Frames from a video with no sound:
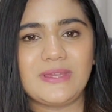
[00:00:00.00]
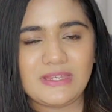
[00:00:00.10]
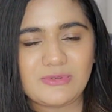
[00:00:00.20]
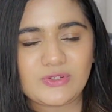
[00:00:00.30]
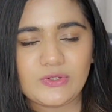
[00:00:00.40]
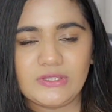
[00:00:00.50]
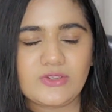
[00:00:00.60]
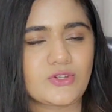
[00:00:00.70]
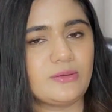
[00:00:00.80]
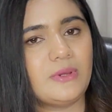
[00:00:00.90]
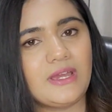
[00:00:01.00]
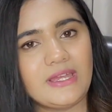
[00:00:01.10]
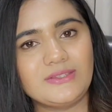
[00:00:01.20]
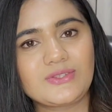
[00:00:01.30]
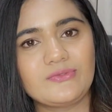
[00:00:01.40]
My name is Sugandha
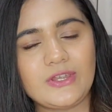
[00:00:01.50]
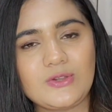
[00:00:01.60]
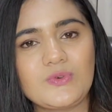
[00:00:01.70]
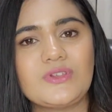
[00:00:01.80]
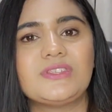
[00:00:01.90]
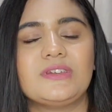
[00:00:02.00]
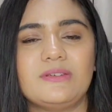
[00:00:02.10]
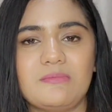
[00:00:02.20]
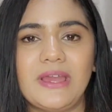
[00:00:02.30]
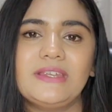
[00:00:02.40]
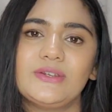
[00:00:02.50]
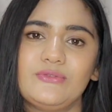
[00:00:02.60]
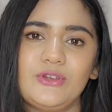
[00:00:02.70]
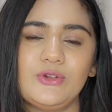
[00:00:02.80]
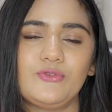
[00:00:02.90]
Sharma and this video is a
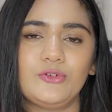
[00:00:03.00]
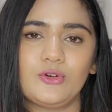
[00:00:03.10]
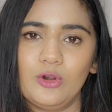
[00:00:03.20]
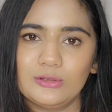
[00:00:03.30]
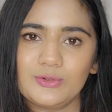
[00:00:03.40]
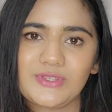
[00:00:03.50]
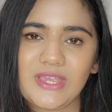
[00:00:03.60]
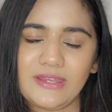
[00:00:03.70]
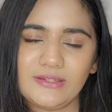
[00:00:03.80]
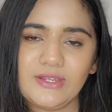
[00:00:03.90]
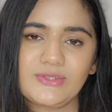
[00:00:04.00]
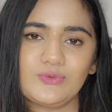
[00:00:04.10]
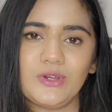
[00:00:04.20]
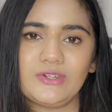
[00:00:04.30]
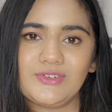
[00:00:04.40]
reminder video for all those candidates
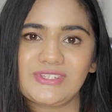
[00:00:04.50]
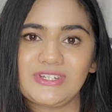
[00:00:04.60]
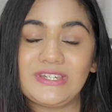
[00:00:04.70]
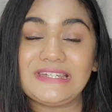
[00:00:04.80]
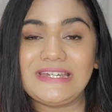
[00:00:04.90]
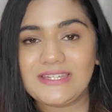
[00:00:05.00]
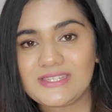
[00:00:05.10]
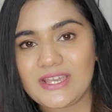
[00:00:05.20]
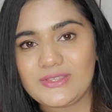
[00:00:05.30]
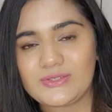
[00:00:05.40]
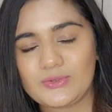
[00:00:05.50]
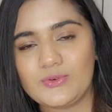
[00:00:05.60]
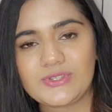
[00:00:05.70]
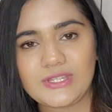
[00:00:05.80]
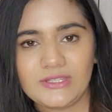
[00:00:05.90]
who are interested in data science
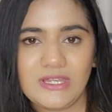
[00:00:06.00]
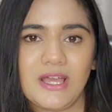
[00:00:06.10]
course that the